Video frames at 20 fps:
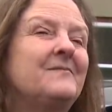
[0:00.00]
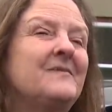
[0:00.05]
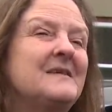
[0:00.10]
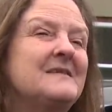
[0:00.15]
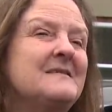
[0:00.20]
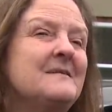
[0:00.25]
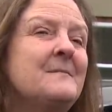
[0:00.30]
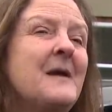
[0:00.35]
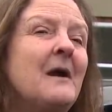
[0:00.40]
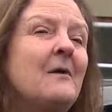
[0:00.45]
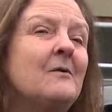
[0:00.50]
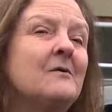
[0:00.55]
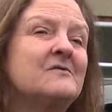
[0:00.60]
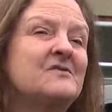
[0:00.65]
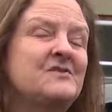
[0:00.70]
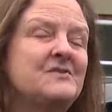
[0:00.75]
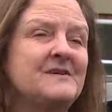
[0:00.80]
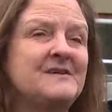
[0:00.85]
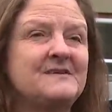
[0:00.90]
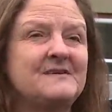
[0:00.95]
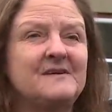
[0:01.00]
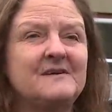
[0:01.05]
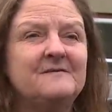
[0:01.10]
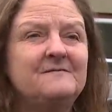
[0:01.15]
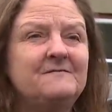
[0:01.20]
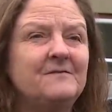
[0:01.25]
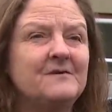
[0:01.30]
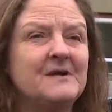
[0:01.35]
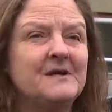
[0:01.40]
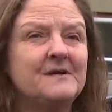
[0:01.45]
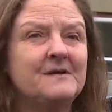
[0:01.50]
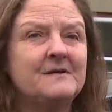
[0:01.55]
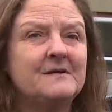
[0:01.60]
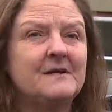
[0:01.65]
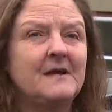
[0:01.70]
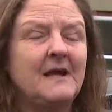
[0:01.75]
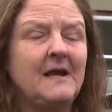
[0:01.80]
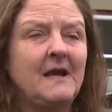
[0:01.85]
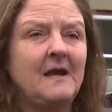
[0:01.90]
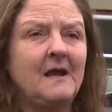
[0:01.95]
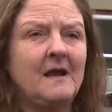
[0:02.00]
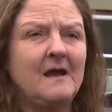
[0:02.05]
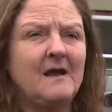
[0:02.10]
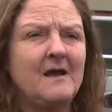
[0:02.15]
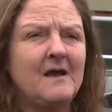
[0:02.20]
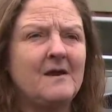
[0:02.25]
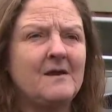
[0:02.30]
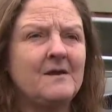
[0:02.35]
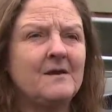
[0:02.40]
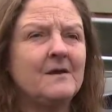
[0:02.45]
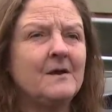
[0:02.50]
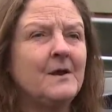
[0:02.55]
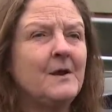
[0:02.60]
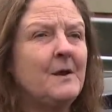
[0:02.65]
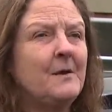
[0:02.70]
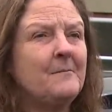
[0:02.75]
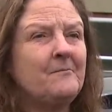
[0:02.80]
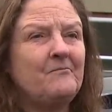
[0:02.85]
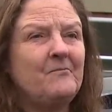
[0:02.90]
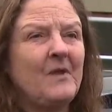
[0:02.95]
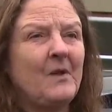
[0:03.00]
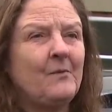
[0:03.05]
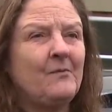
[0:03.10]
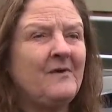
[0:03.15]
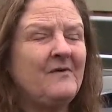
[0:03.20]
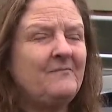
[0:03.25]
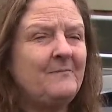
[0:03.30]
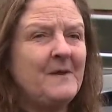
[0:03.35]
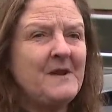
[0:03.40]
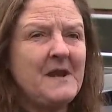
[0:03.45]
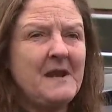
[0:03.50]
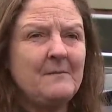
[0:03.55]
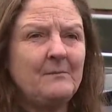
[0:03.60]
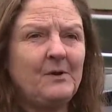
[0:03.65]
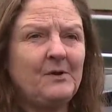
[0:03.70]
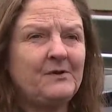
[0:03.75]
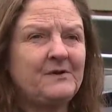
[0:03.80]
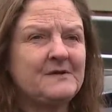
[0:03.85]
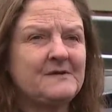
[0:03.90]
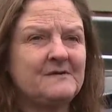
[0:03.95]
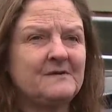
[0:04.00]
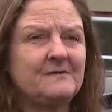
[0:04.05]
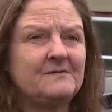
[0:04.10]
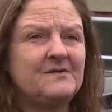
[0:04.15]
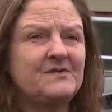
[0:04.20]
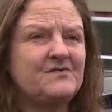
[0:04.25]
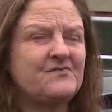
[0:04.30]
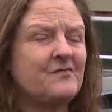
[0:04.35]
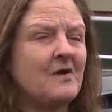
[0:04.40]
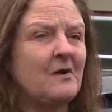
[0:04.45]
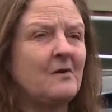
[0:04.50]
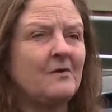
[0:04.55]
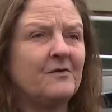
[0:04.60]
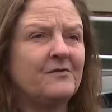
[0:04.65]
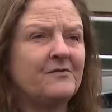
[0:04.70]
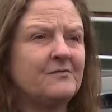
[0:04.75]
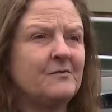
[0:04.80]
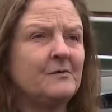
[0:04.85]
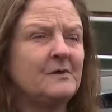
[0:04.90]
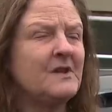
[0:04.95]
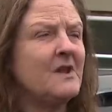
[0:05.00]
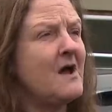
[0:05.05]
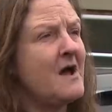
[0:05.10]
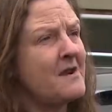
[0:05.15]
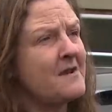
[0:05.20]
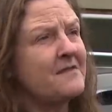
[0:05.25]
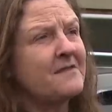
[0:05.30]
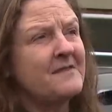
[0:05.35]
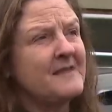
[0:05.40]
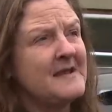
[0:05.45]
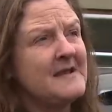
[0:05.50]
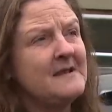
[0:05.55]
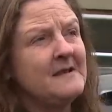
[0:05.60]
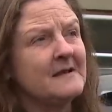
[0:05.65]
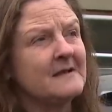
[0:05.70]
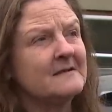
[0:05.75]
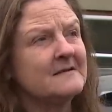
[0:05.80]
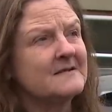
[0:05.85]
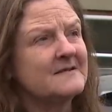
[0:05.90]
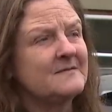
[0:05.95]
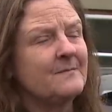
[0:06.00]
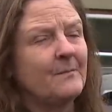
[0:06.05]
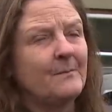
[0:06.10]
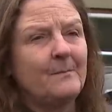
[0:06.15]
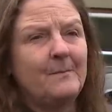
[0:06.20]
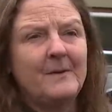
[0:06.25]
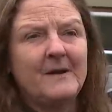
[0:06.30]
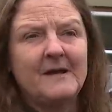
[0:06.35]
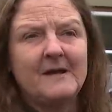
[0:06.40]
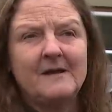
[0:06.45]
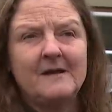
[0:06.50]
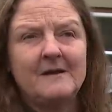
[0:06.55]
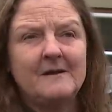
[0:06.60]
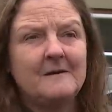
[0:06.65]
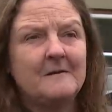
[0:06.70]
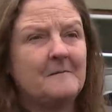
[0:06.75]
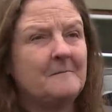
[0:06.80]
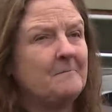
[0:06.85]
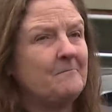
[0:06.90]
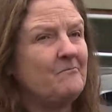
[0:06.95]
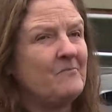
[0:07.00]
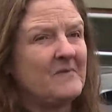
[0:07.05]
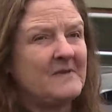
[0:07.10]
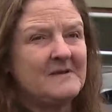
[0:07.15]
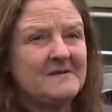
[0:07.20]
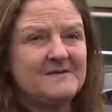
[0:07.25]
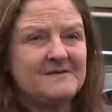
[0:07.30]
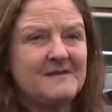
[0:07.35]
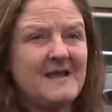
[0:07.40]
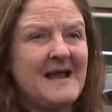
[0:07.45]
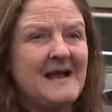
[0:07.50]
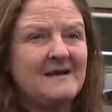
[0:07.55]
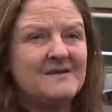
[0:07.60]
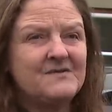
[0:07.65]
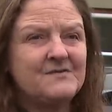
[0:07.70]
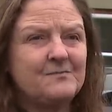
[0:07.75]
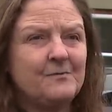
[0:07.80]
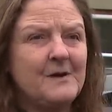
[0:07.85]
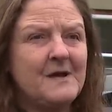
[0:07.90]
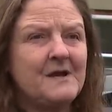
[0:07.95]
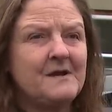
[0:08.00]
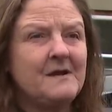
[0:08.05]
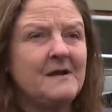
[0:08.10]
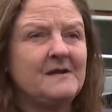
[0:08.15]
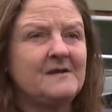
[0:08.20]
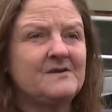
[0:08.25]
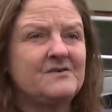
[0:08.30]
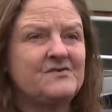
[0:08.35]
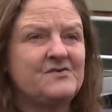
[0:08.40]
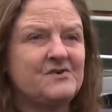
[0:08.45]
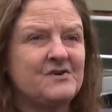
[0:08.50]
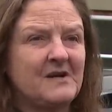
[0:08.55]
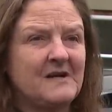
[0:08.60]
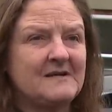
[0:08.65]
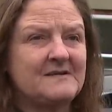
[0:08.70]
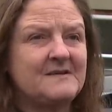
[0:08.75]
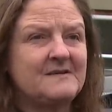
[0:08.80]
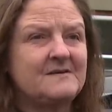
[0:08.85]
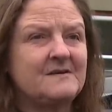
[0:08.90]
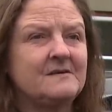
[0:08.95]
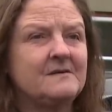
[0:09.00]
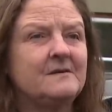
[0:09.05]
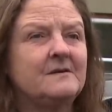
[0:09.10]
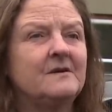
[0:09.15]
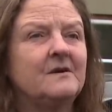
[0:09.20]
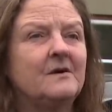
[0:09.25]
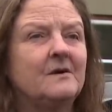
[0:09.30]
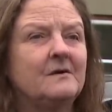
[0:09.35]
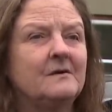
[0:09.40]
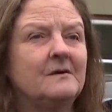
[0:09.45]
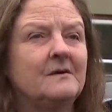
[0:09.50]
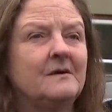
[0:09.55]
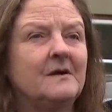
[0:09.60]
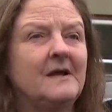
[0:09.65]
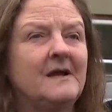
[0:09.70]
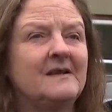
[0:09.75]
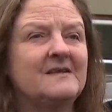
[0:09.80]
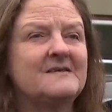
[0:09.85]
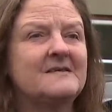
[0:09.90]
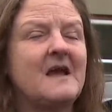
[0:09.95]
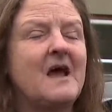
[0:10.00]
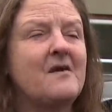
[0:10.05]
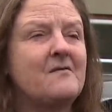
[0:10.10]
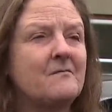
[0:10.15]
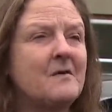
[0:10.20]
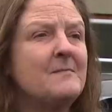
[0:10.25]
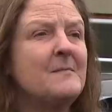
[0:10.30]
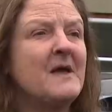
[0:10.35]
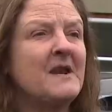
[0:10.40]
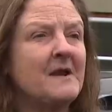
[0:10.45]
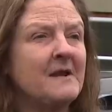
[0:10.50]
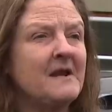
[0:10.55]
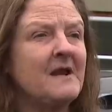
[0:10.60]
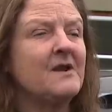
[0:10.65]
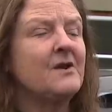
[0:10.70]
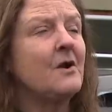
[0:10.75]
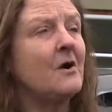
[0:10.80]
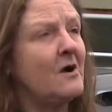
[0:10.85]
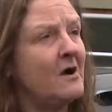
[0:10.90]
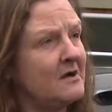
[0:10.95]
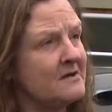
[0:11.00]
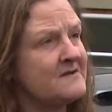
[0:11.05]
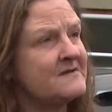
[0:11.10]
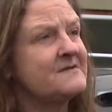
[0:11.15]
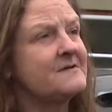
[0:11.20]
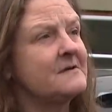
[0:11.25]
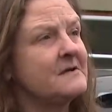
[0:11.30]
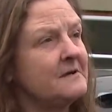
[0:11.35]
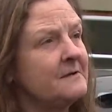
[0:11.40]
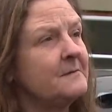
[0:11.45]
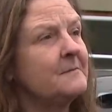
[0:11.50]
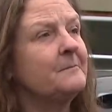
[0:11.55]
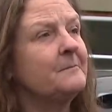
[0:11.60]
Somehow it was just different. And we've been able to struggle through a lot of things, but this last one is just, it's unremitting and constant.